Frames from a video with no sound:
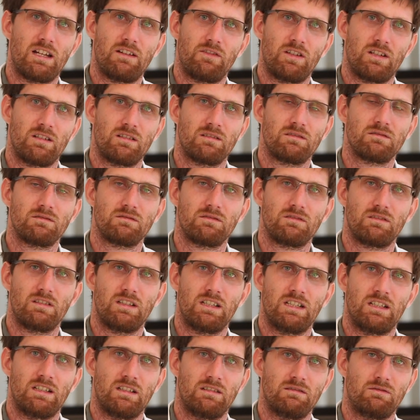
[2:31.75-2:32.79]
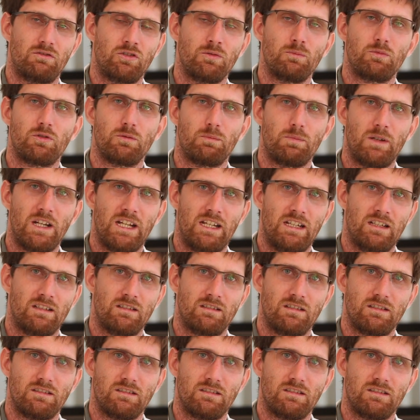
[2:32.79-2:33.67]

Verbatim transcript: having uh, room to play in.